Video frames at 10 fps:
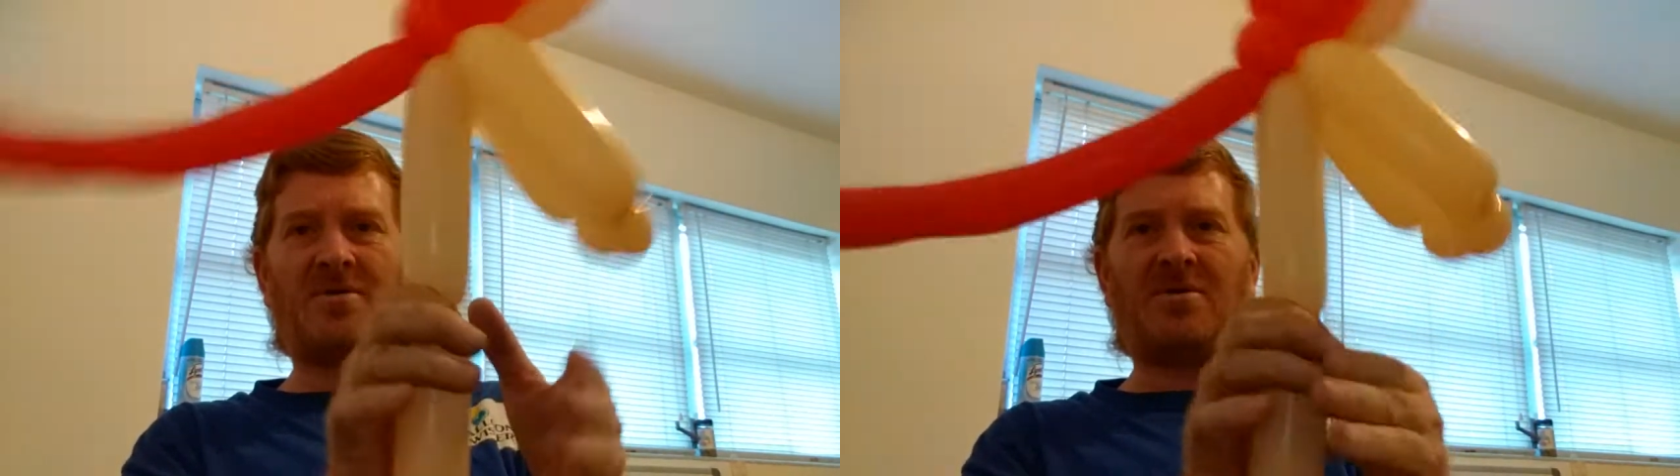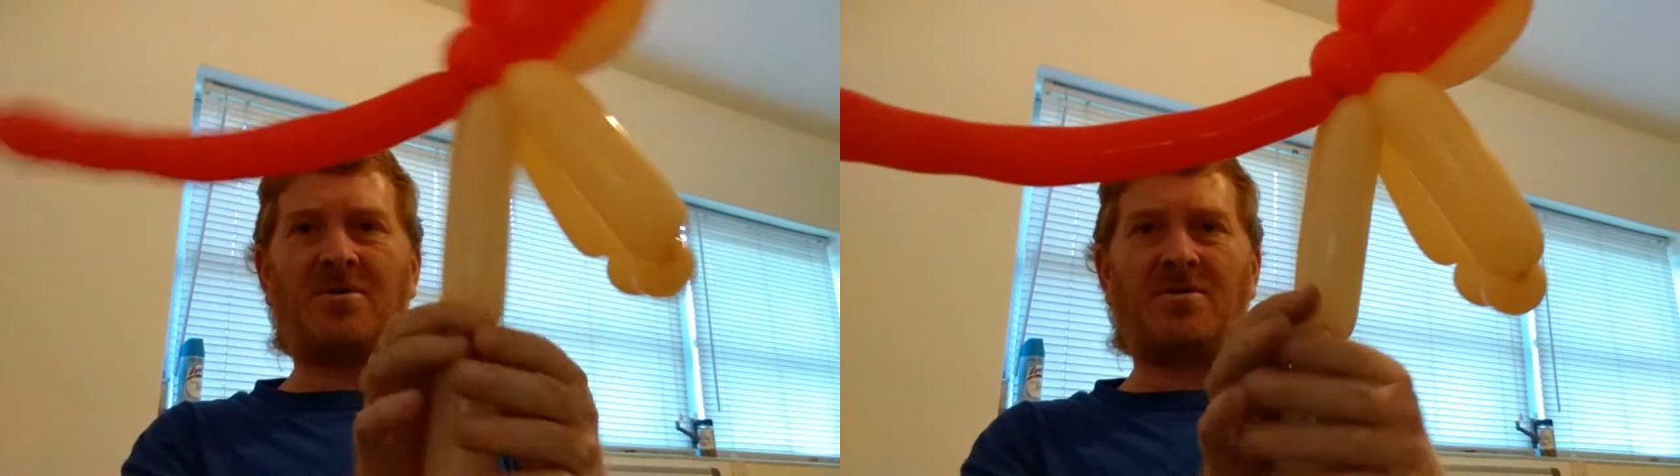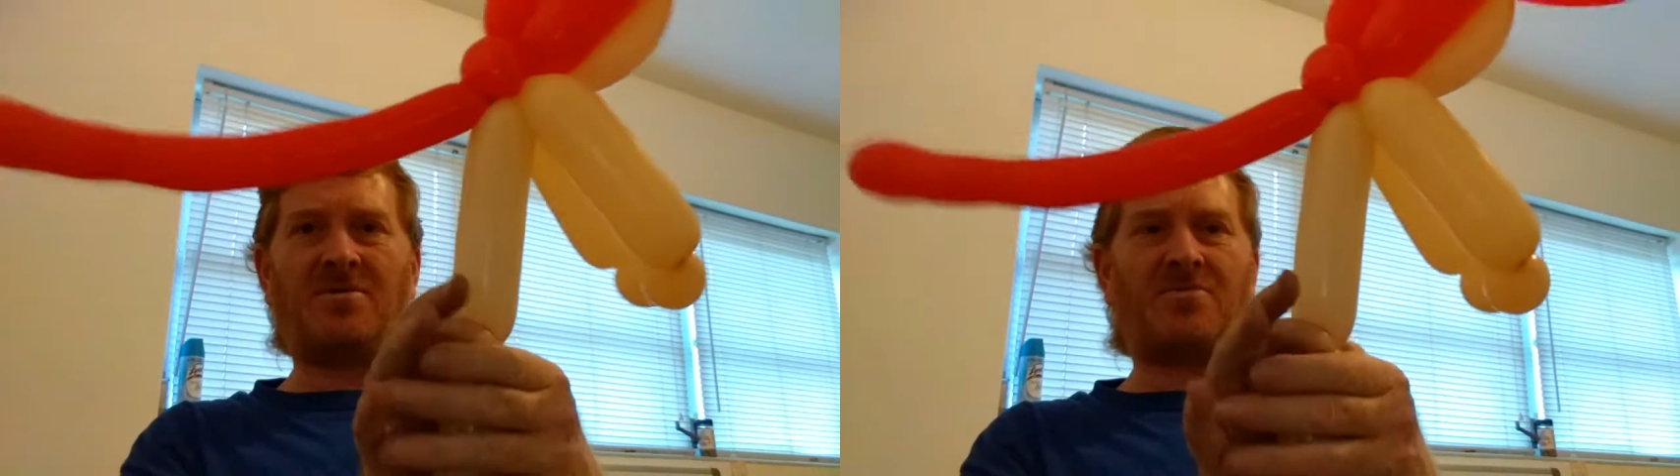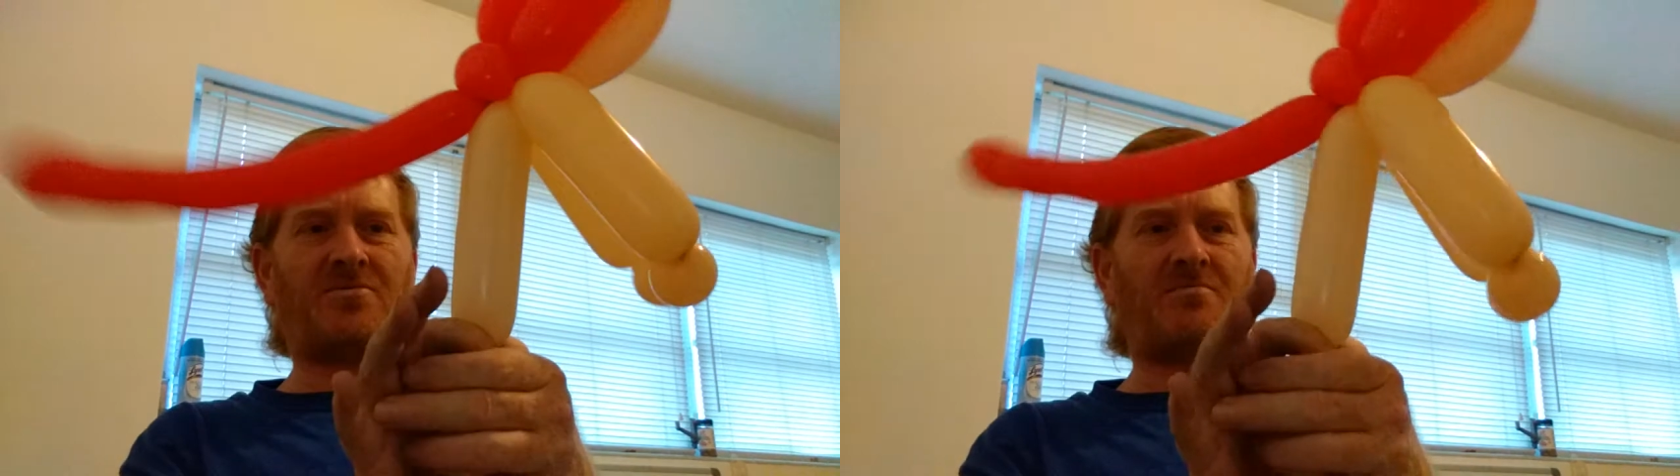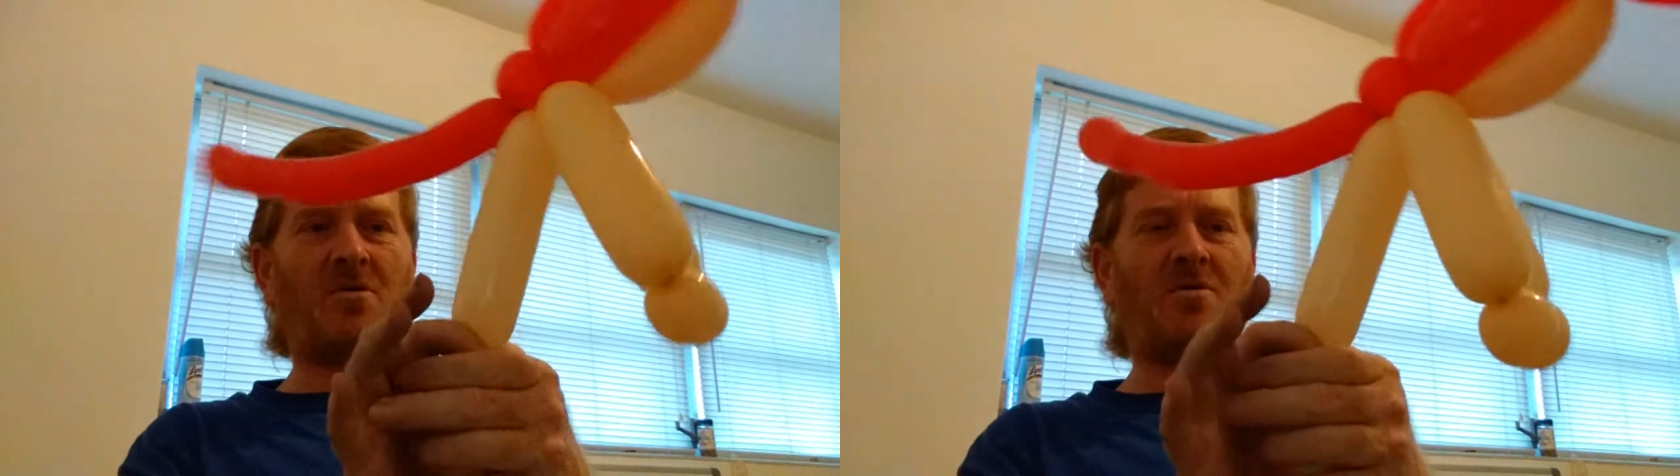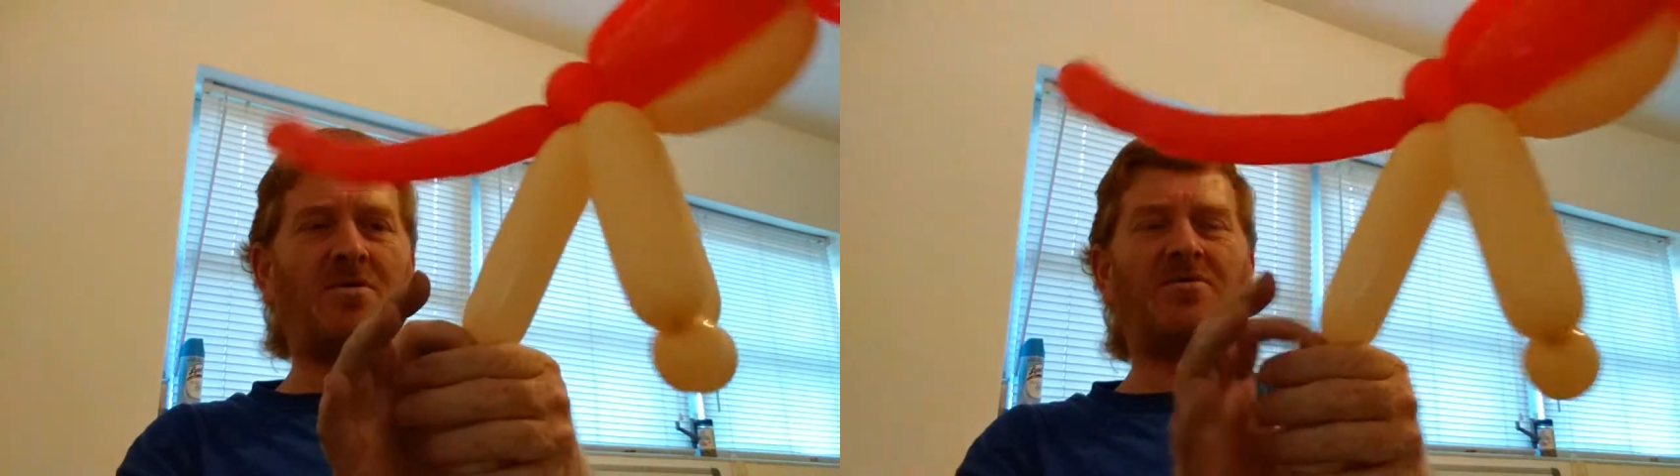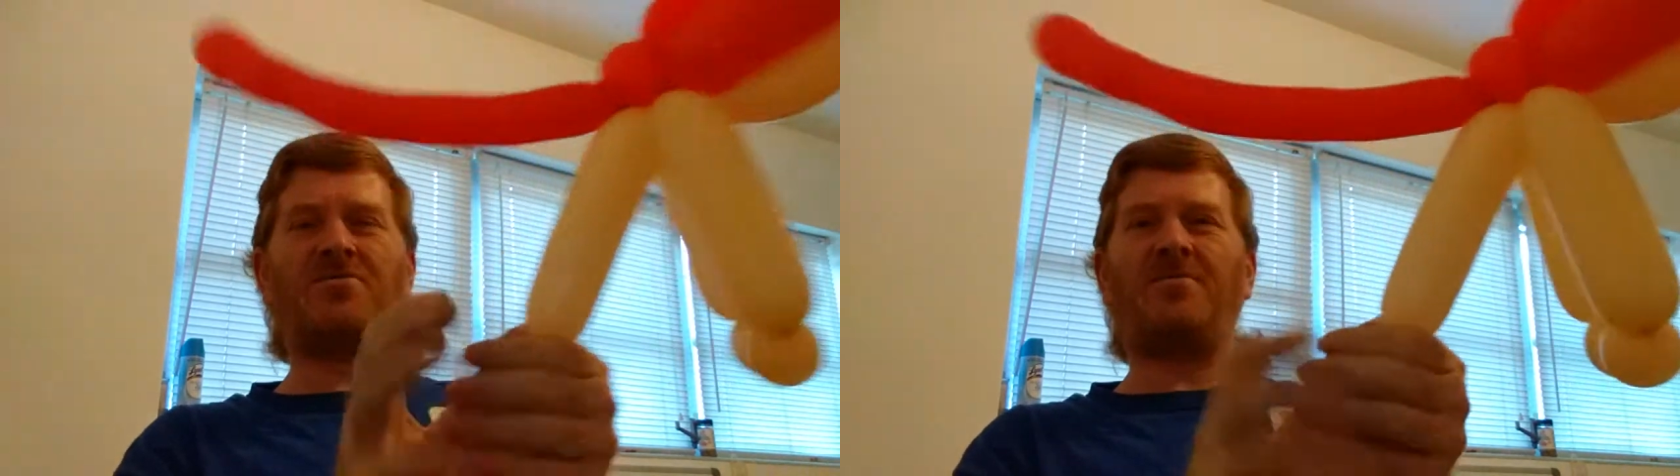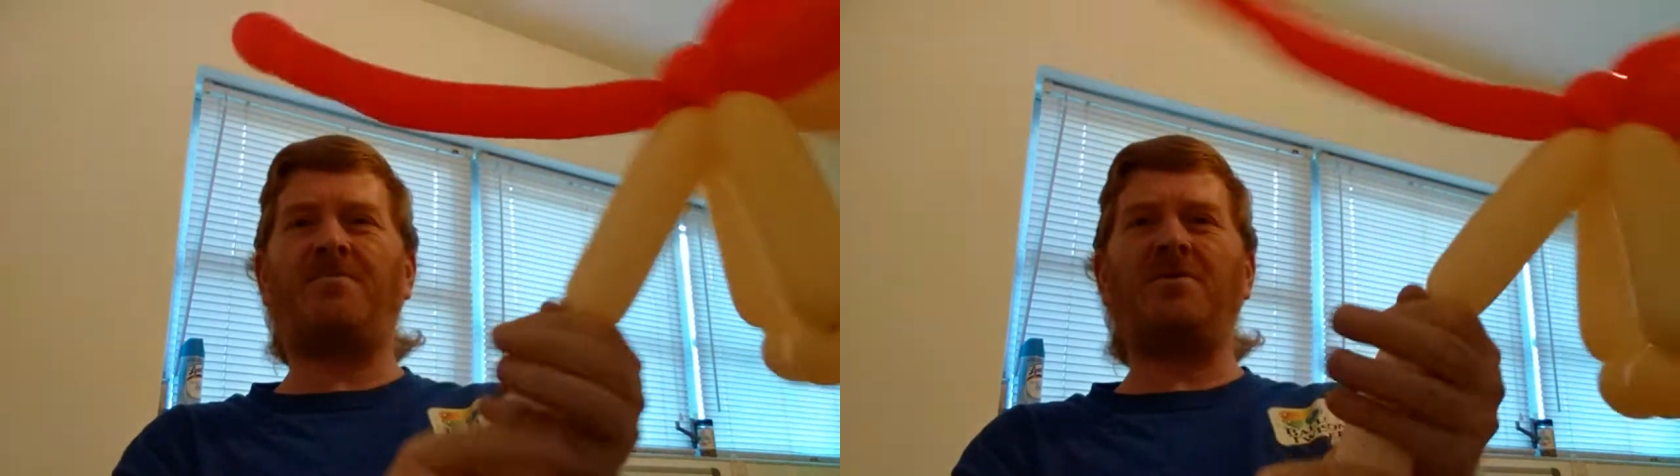is more than
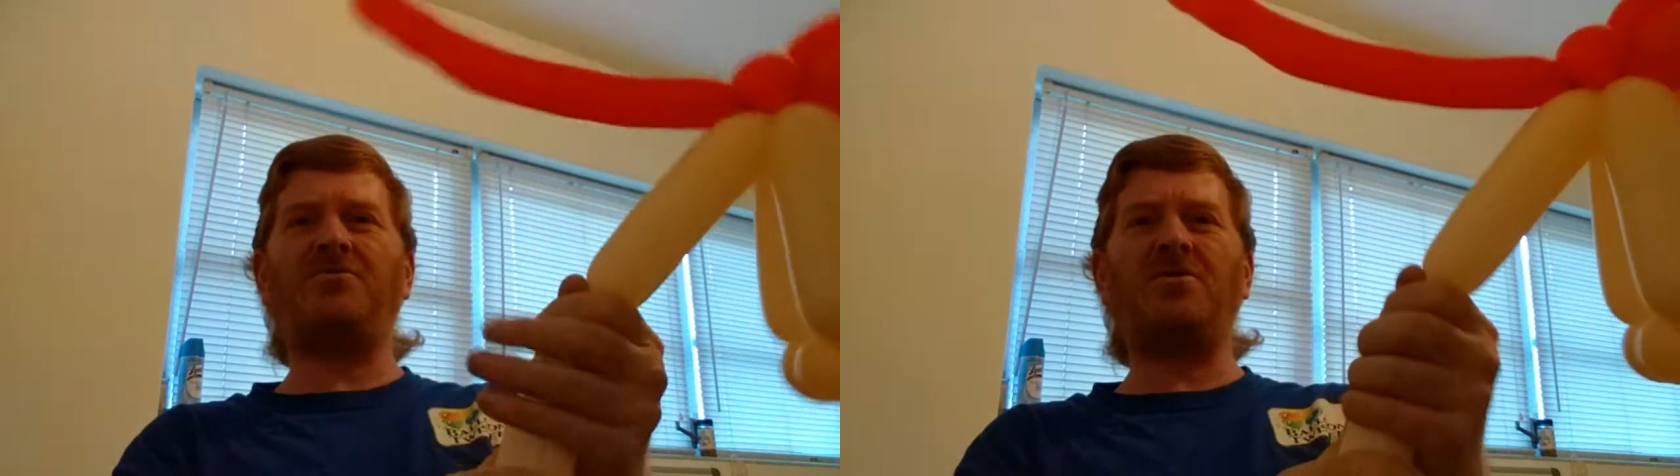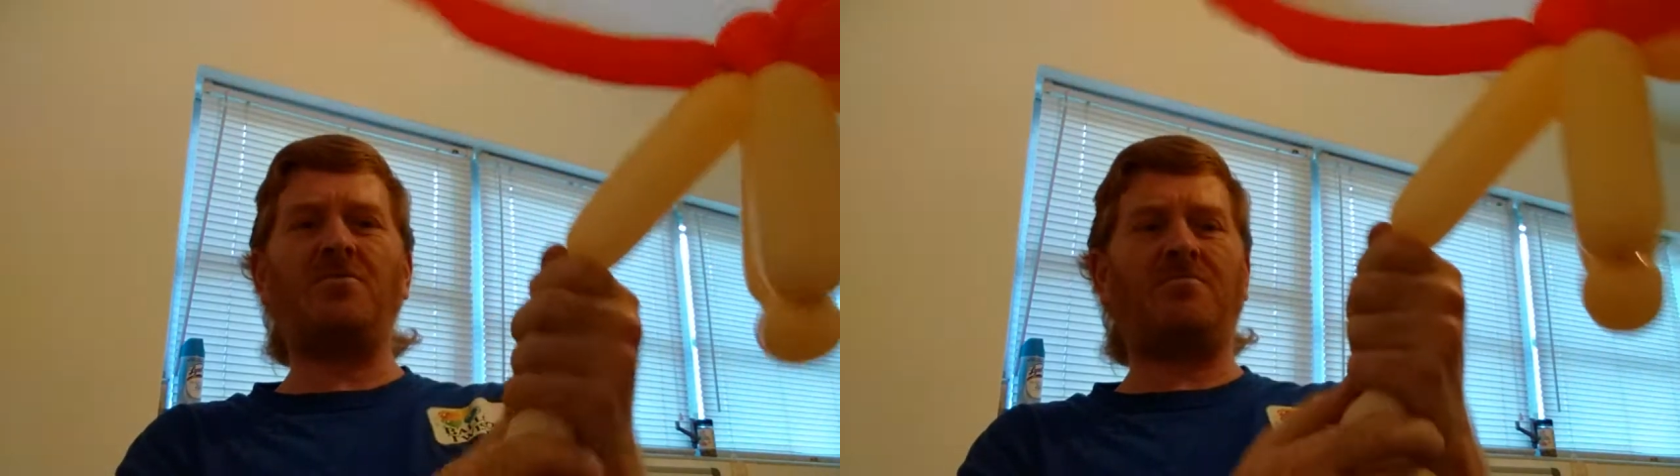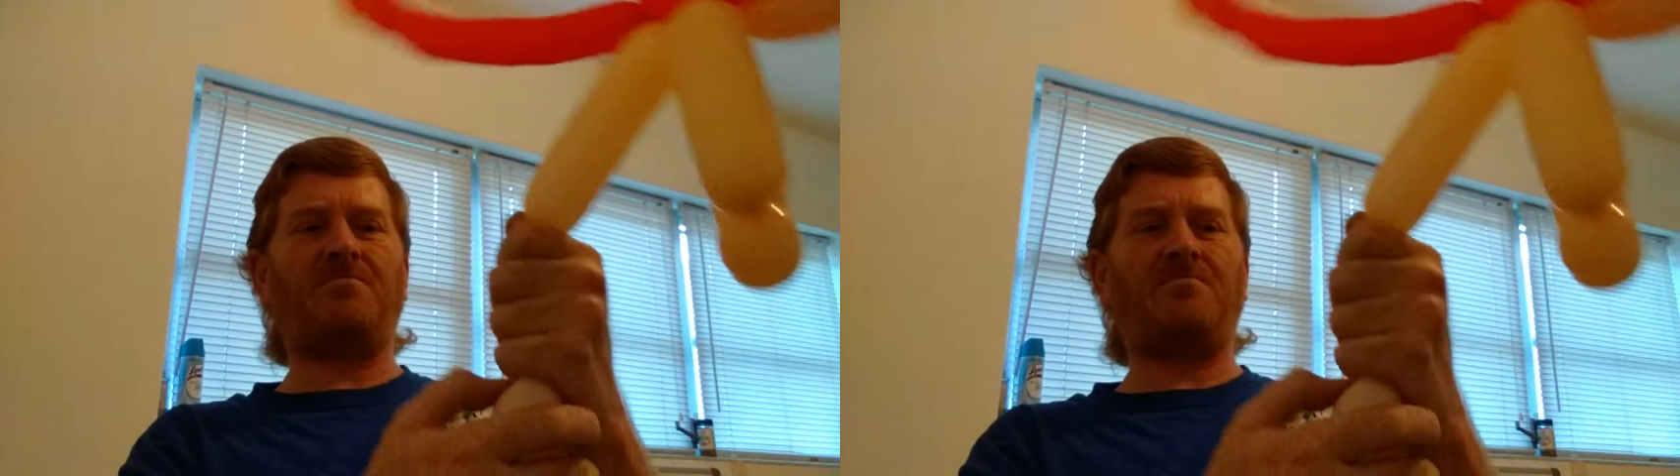sufficient.